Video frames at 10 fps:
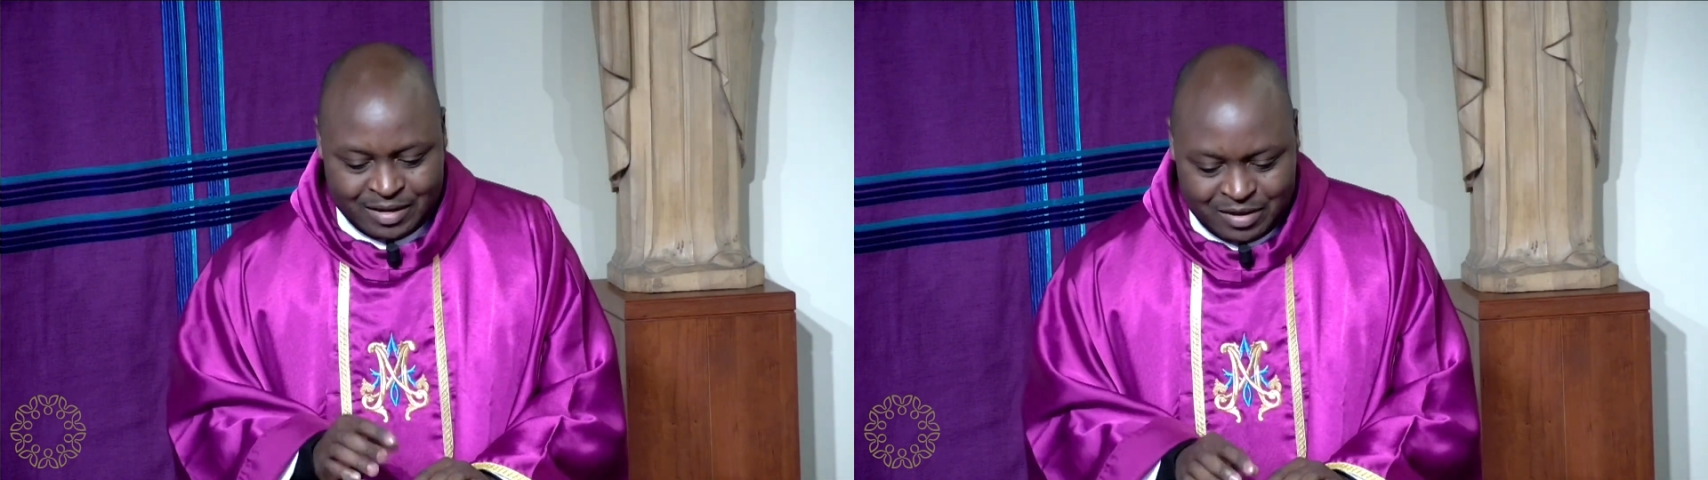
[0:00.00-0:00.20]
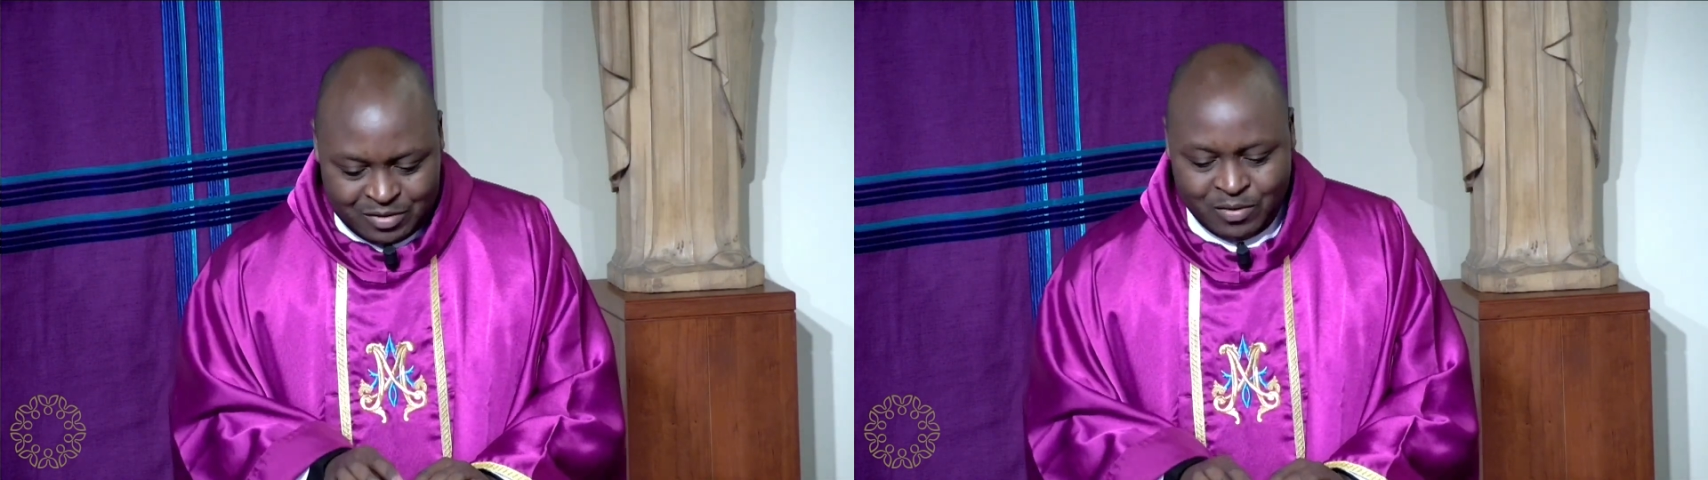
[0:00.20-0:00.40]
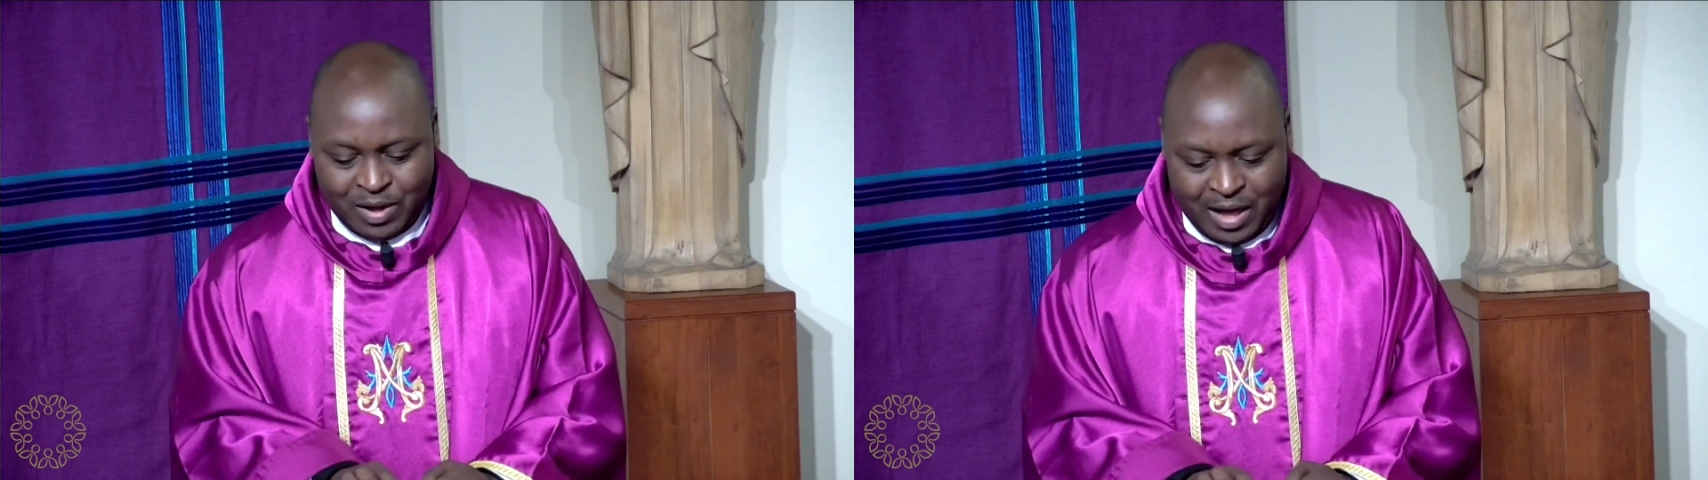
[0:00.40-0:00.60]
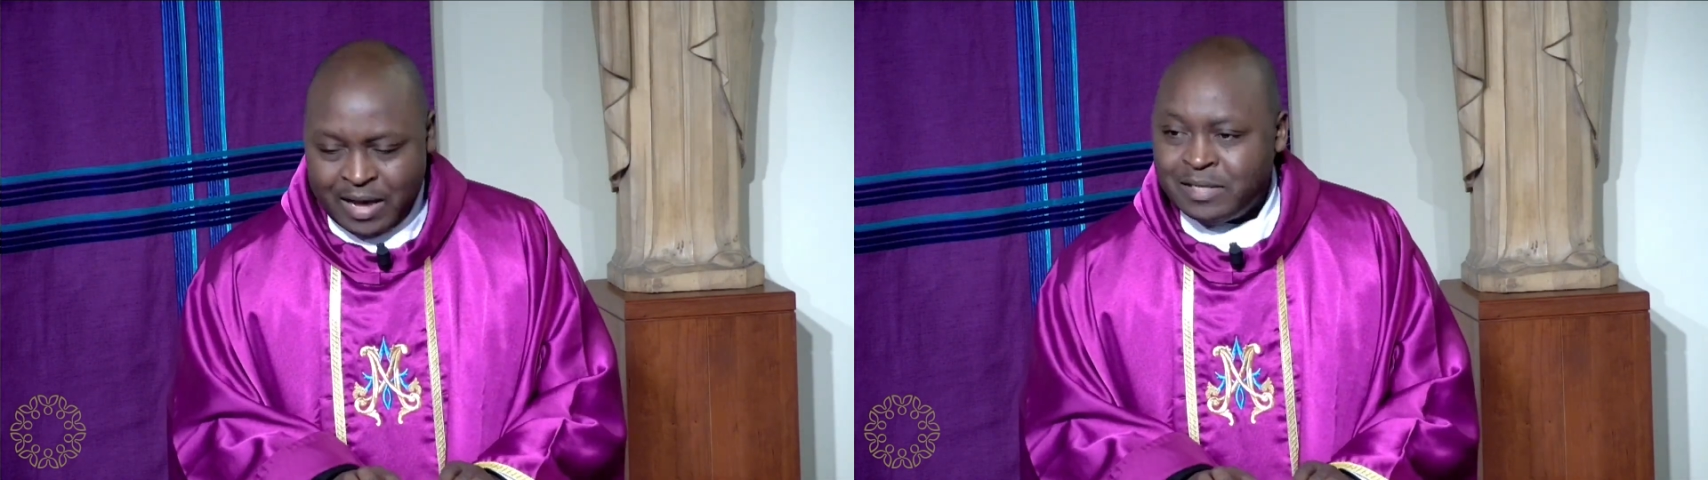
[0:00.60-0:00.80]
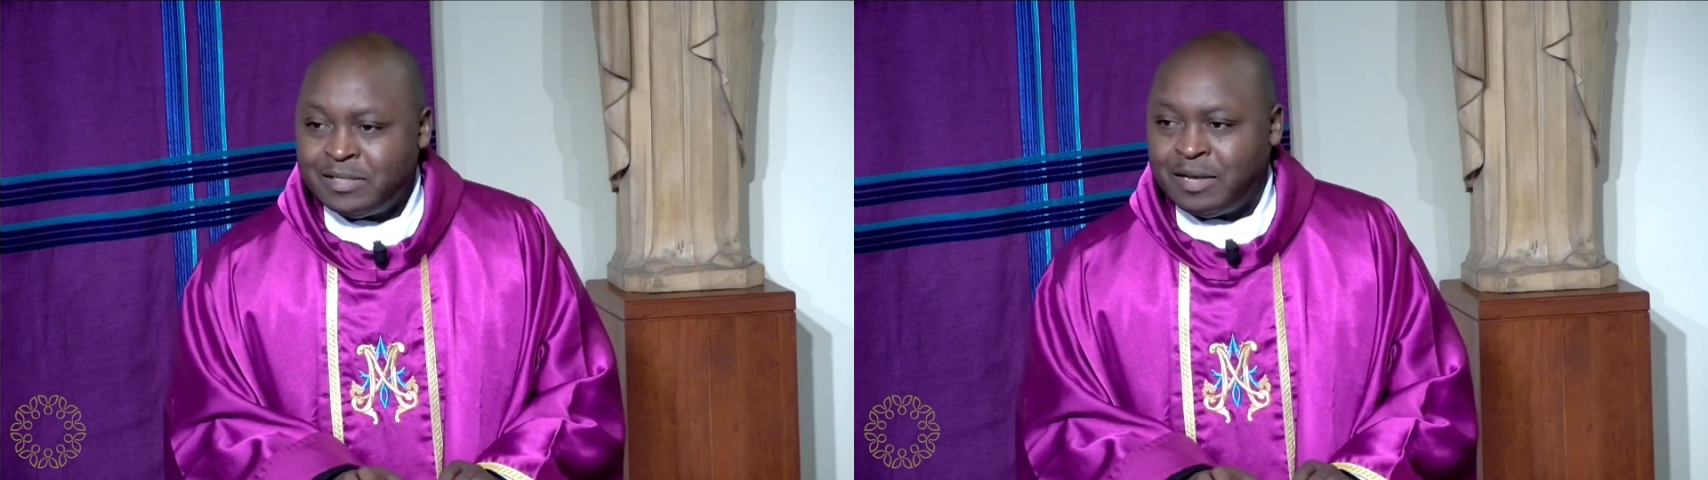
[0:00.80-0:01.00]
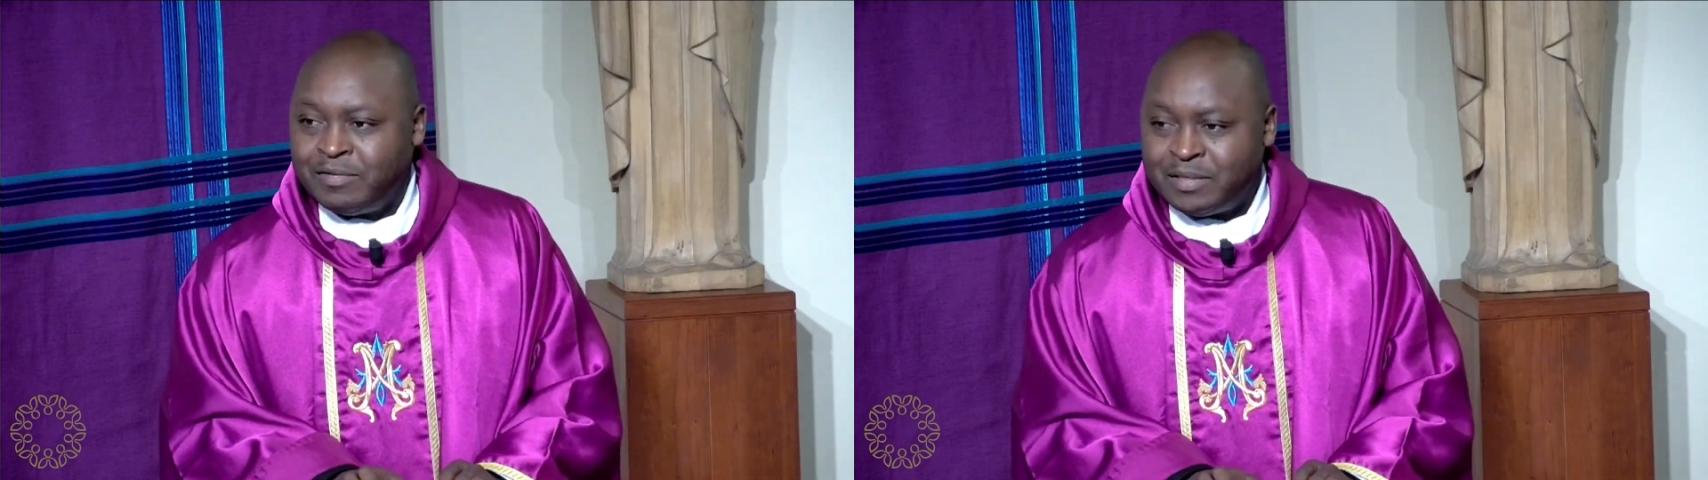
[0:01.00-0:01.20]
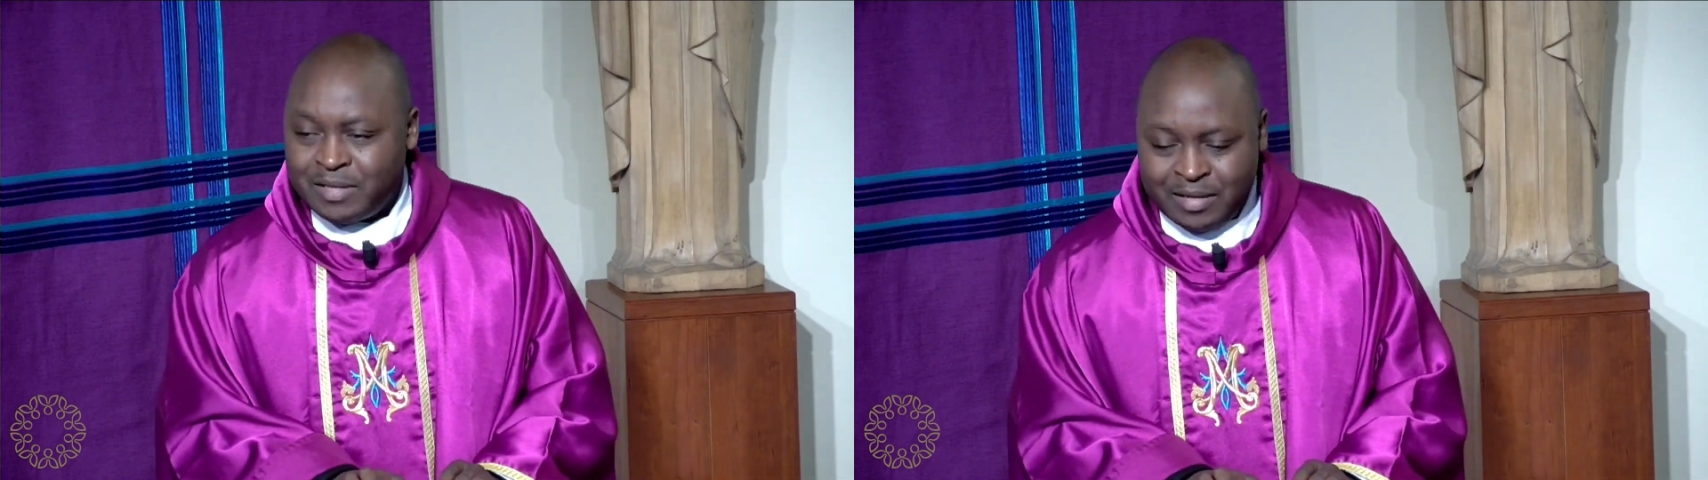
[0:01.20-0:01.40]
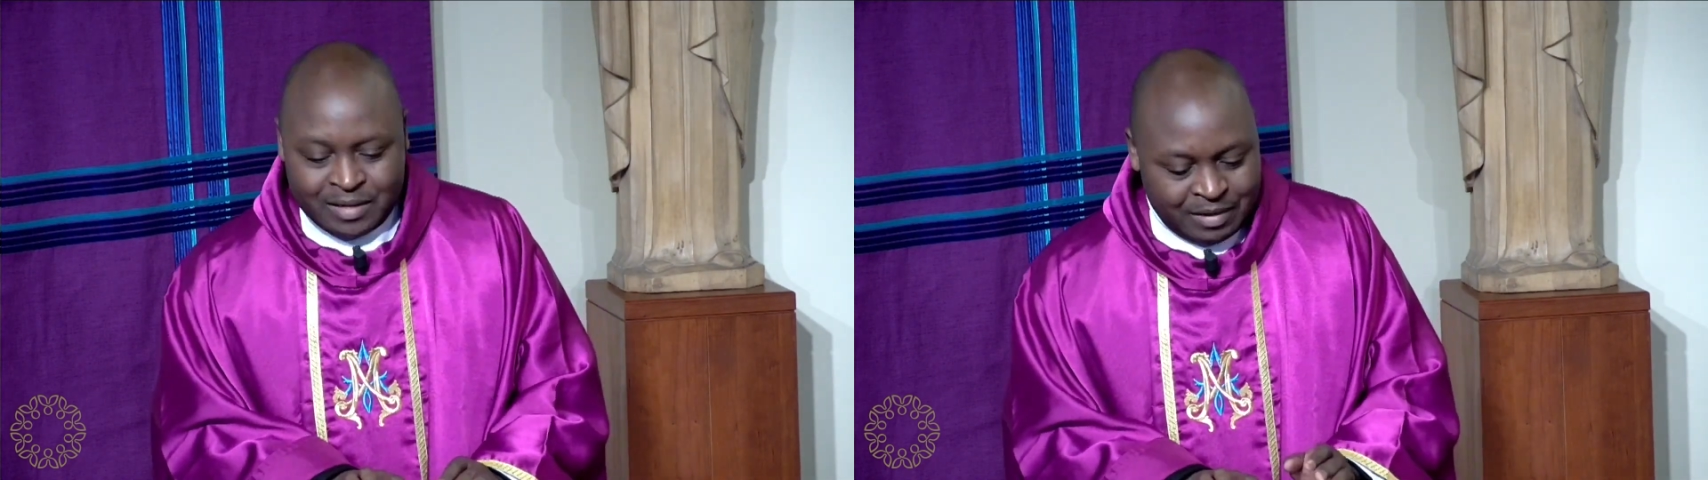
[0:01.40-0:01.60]
your eyes have
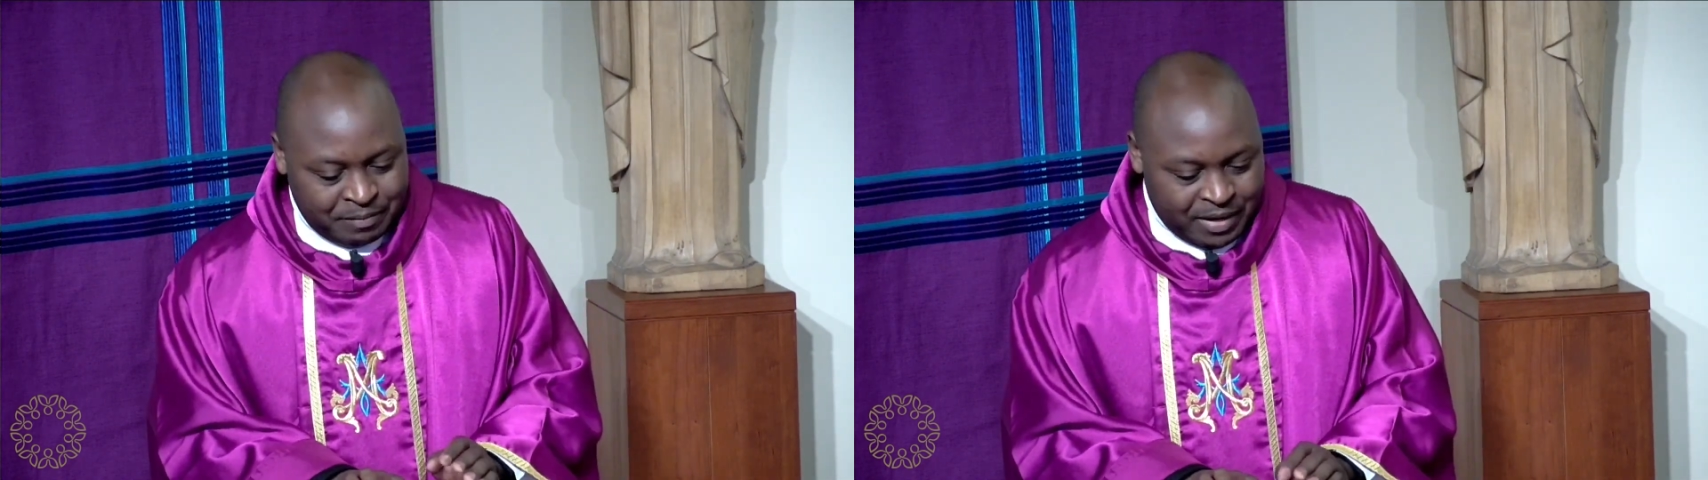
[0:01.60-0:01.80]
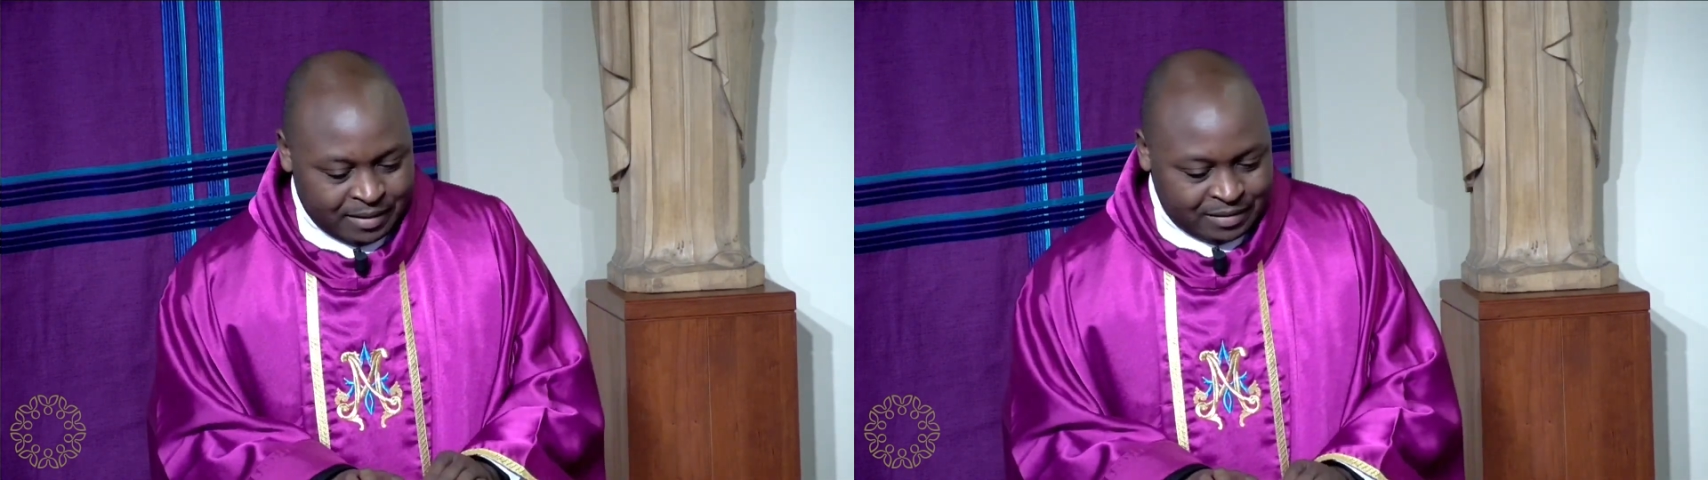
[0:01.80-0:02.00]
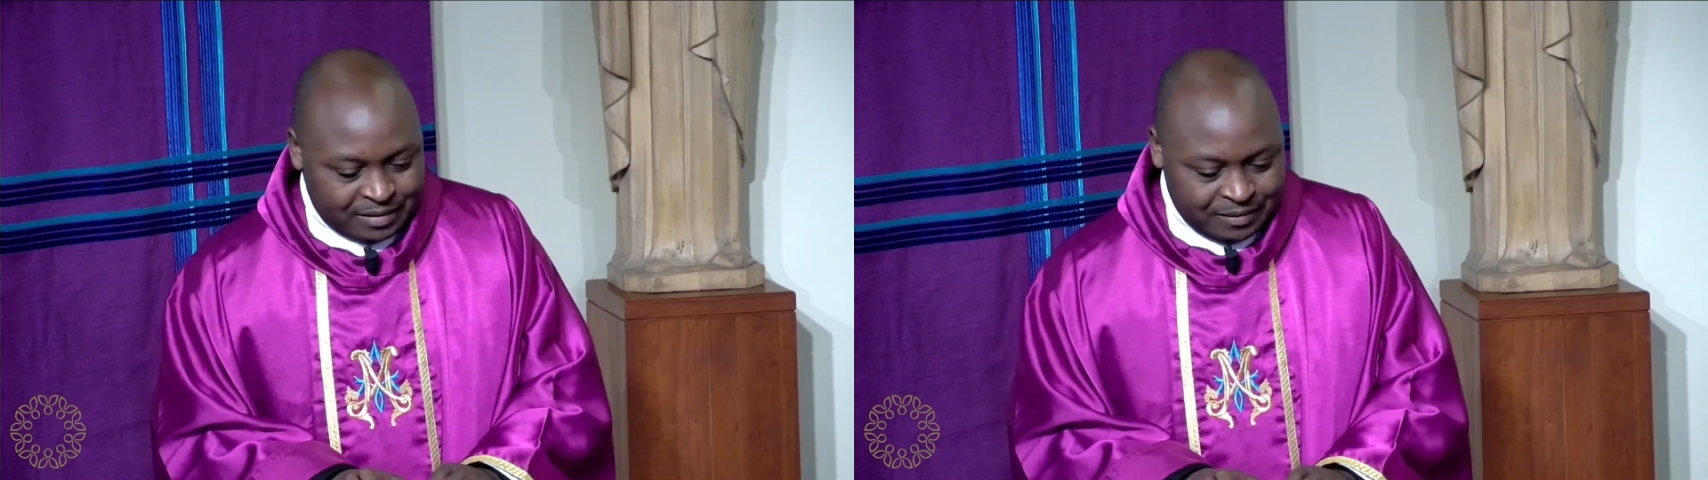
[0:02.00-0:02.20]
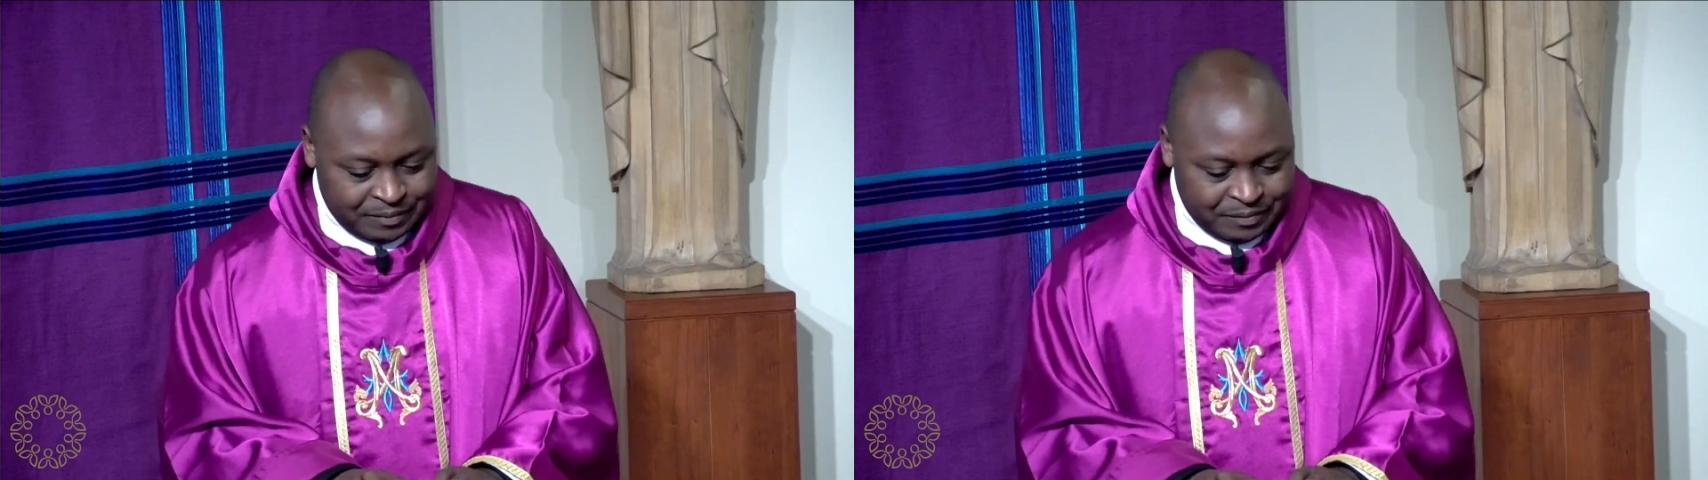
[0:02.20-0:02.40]
seen in the past.